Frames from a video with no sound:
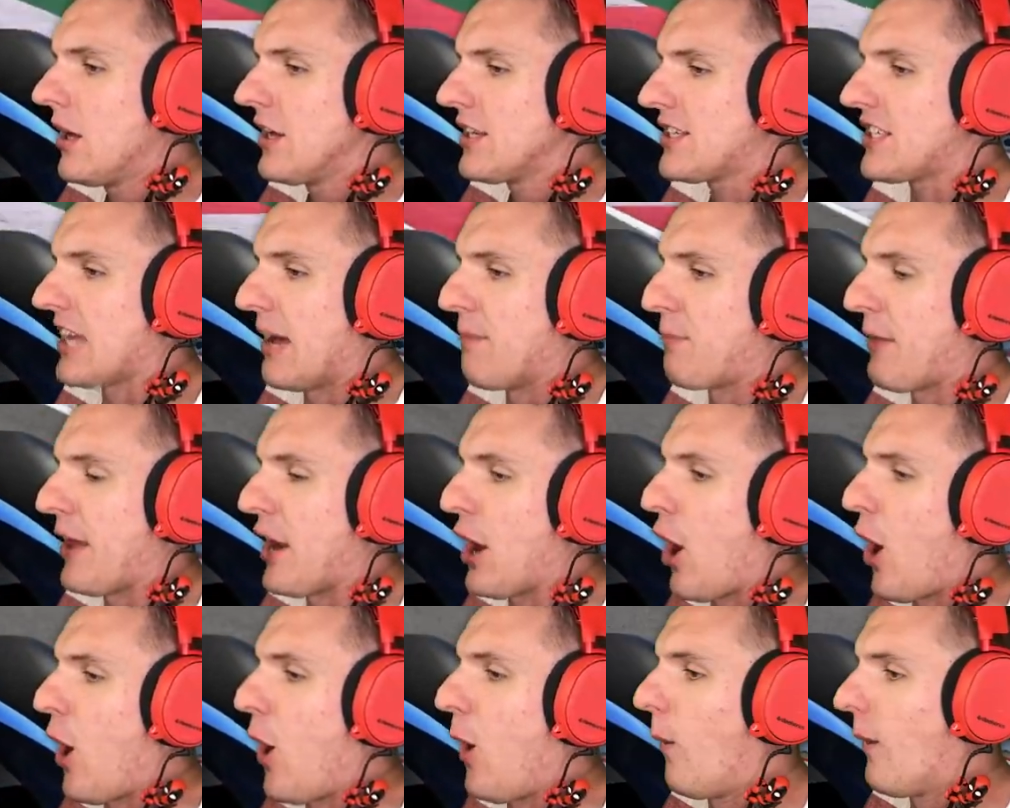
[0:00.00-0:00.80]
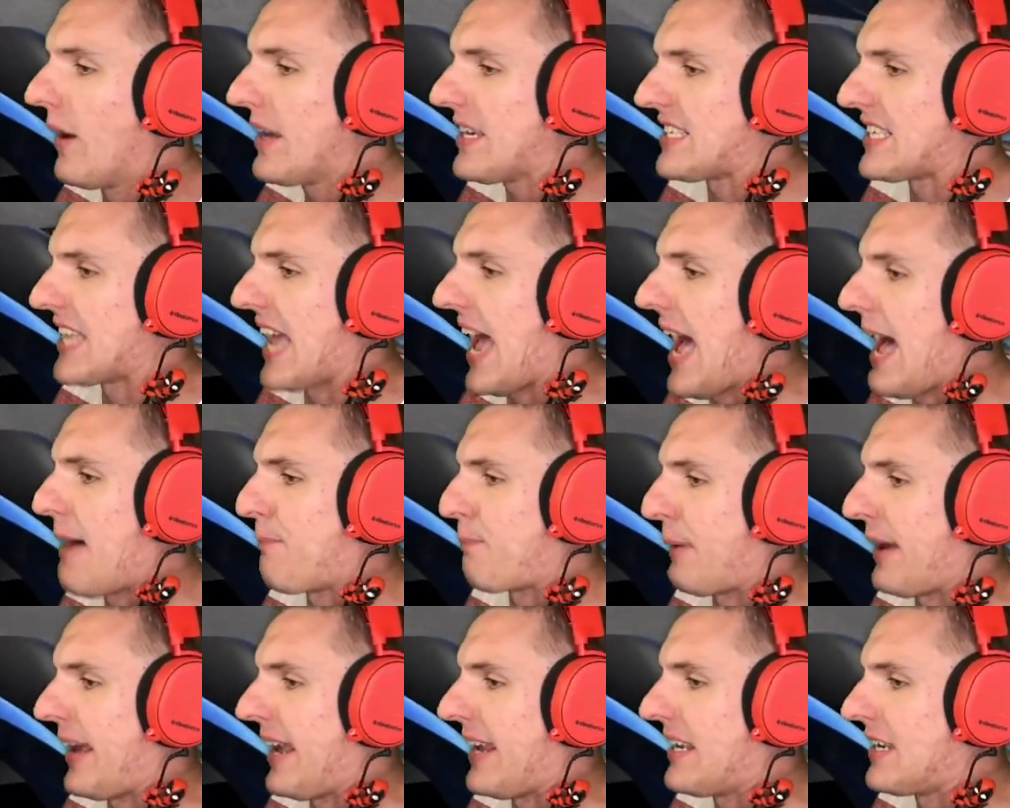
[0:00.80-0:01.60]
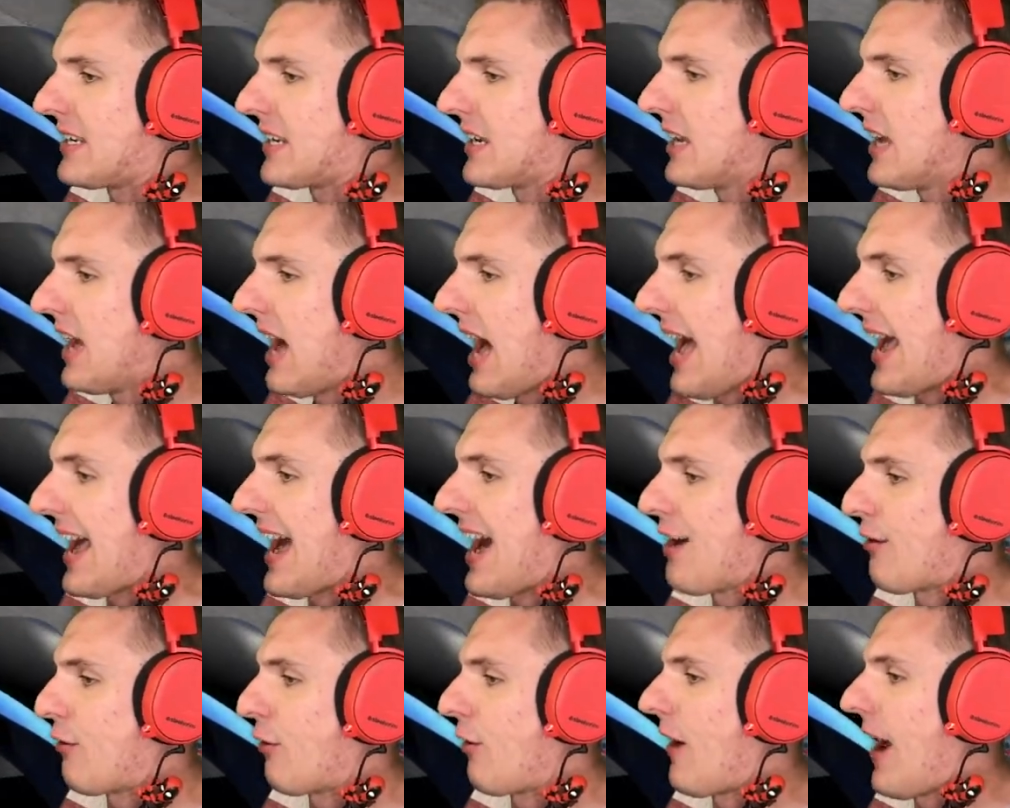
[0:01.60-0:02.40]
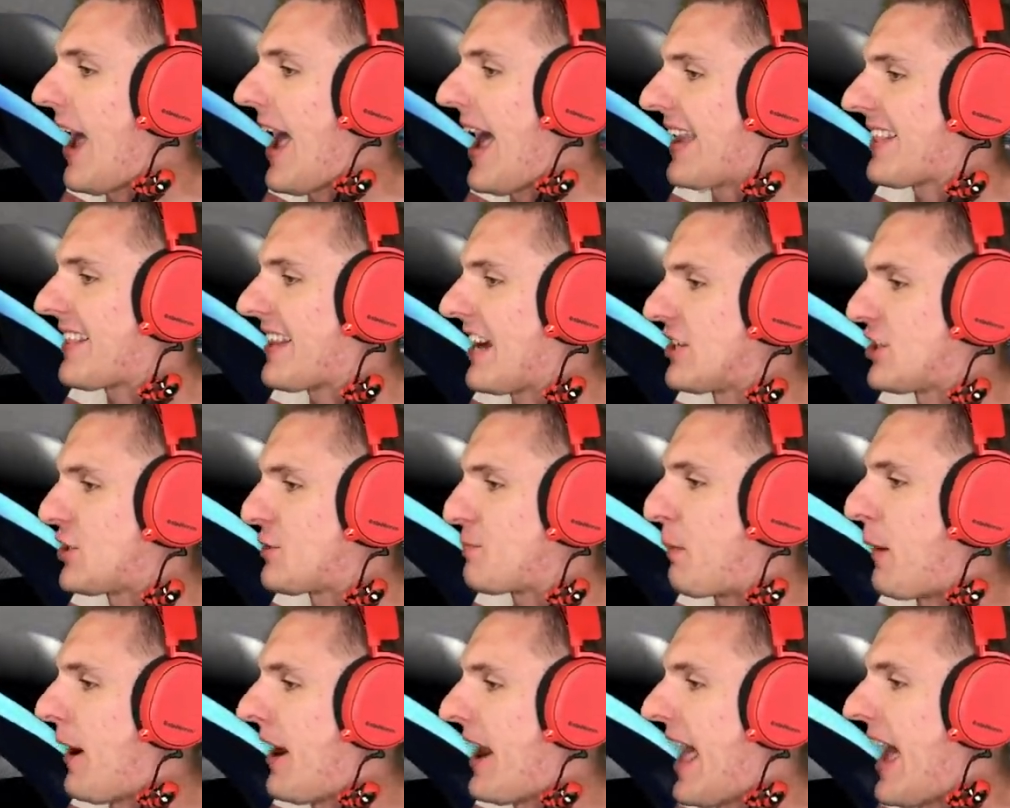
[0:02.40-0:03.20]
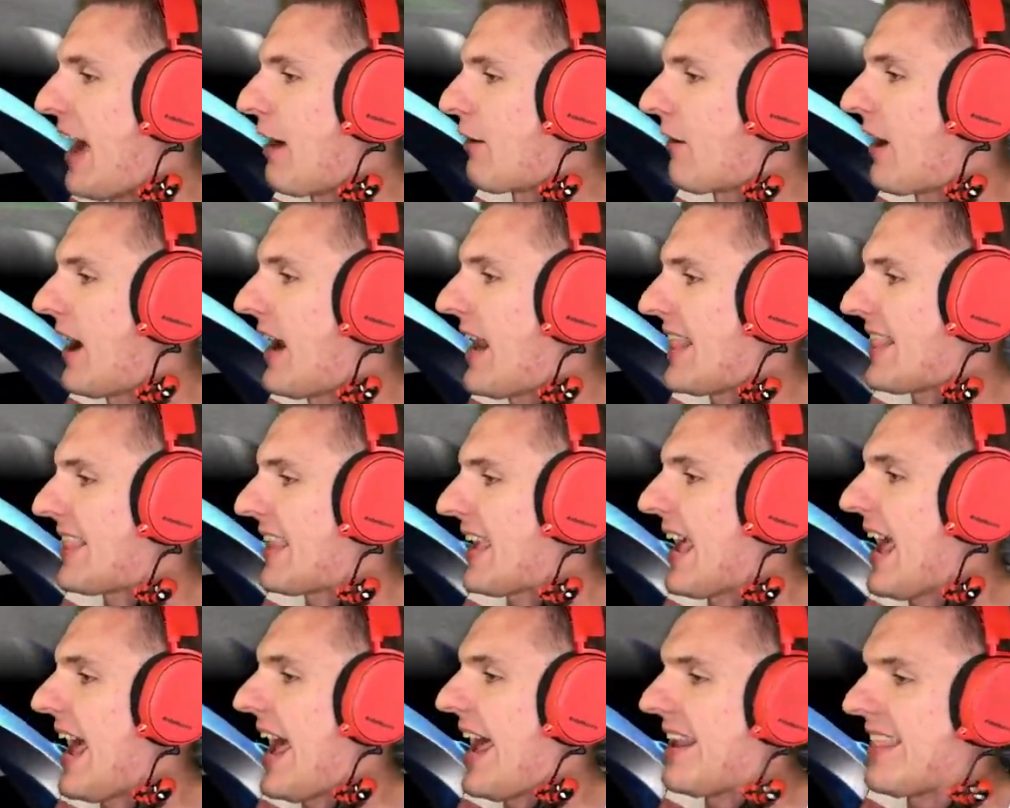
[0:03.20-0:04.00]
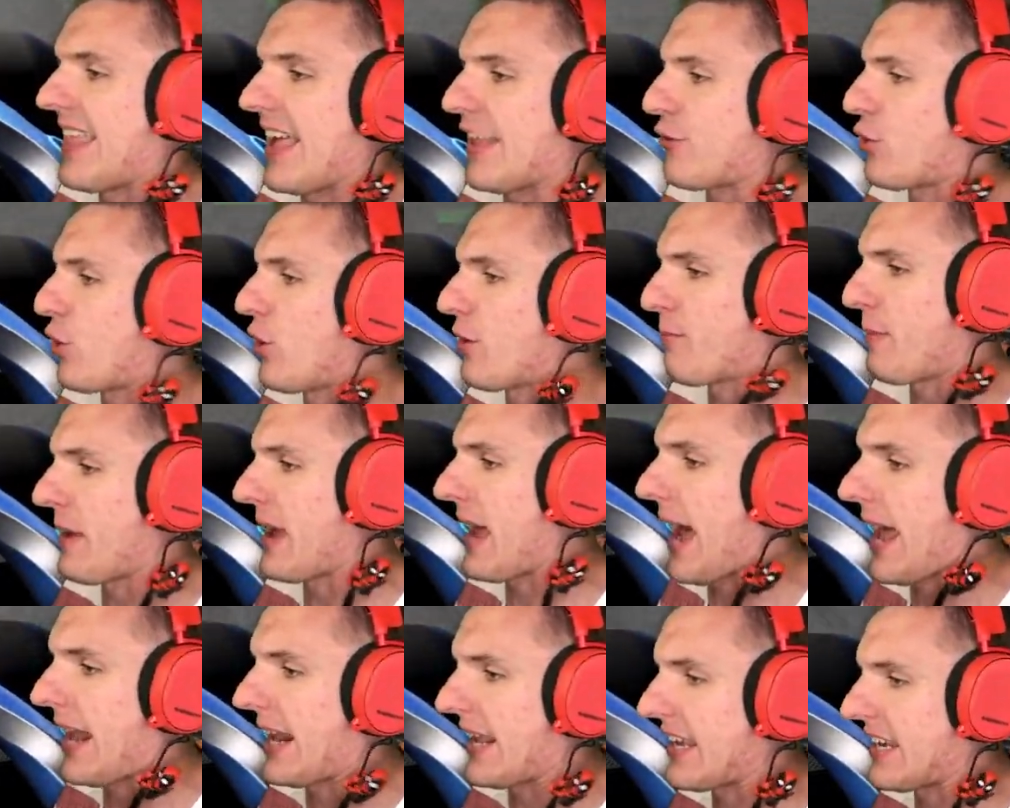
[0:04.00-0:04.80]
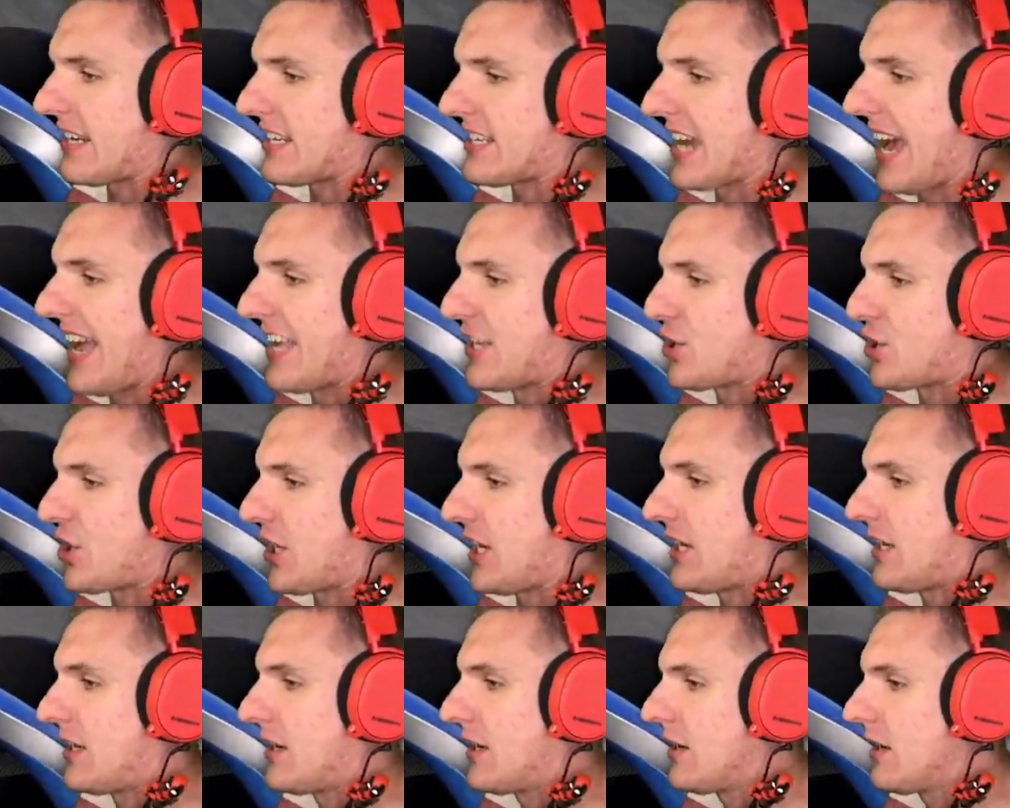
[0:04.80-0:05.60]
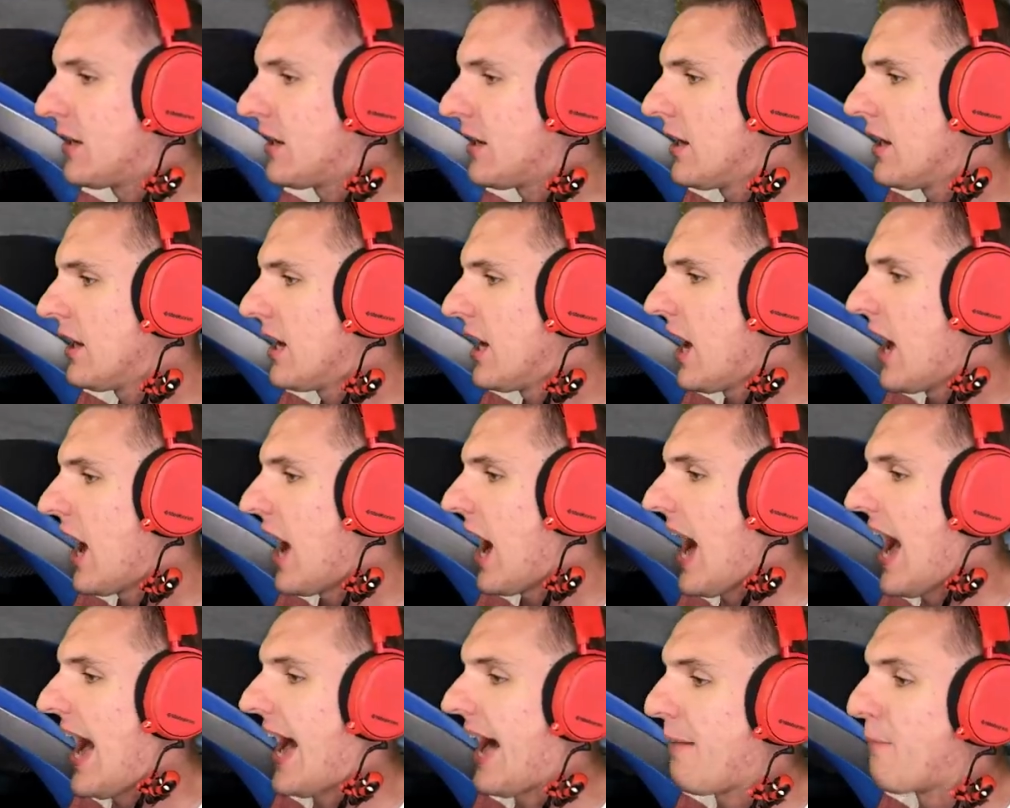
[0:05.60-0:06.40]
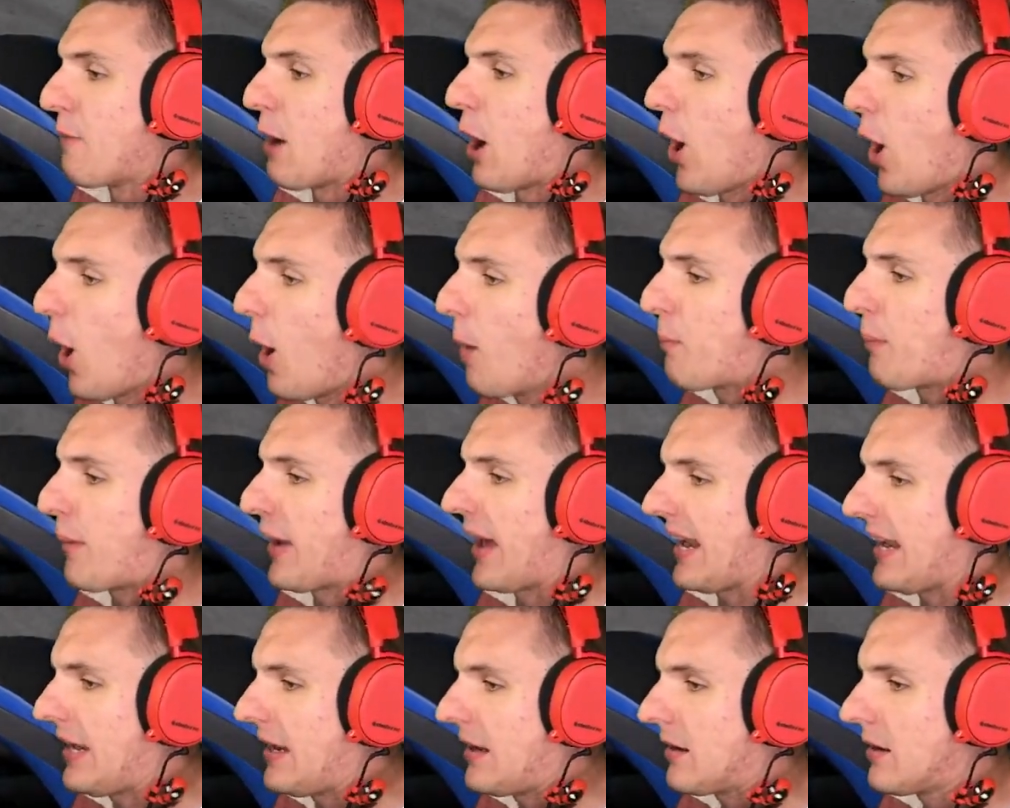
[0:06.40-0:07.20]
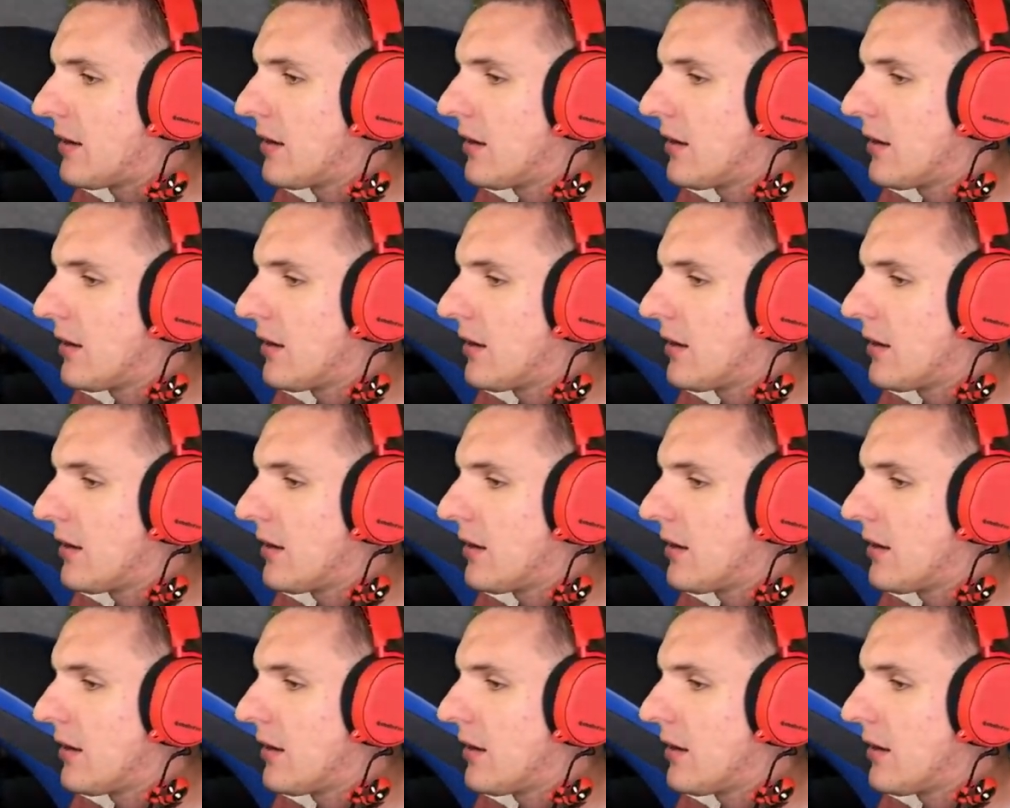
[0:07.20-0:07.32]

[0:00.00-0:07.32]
Something always happened. I got wrecked. I spun out right at the end. That took me out of contention. I'm hoping